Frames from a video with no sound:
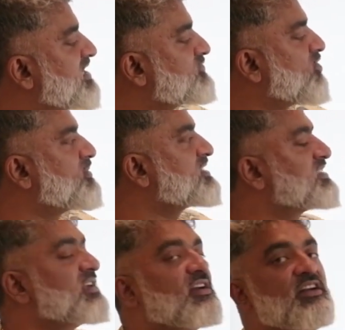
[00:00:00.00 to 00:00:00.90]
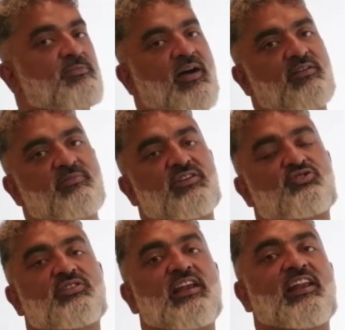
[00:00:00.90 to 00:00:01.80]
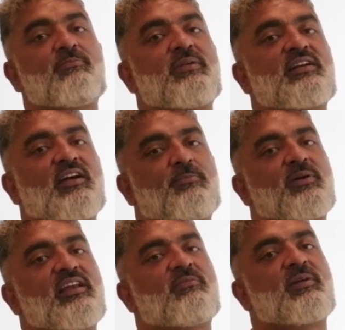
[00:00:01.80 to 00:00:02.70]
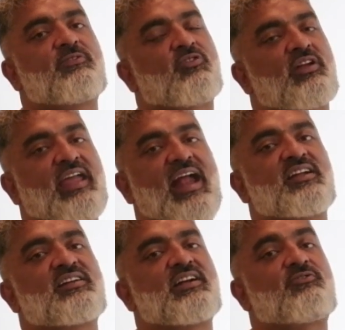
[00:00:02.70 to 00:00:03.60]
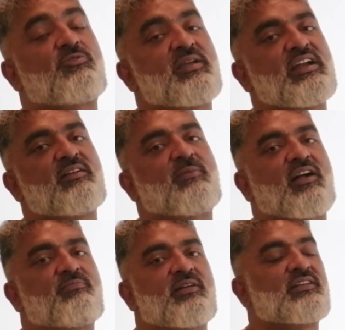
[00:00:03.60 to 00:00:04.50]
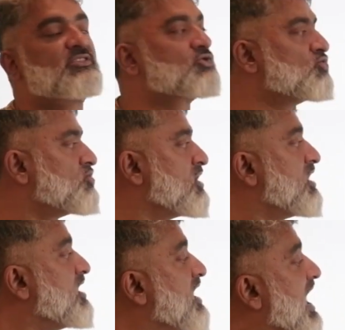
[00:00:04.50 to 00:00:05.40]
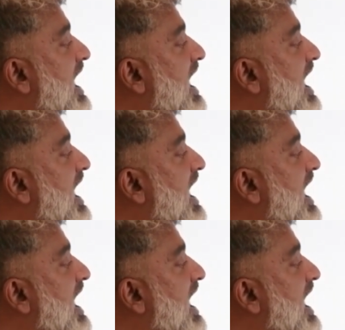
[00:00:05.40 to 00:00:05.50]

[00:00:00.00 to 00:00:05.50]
from a single department. So the upper limit for a candidate from any department is 2. I've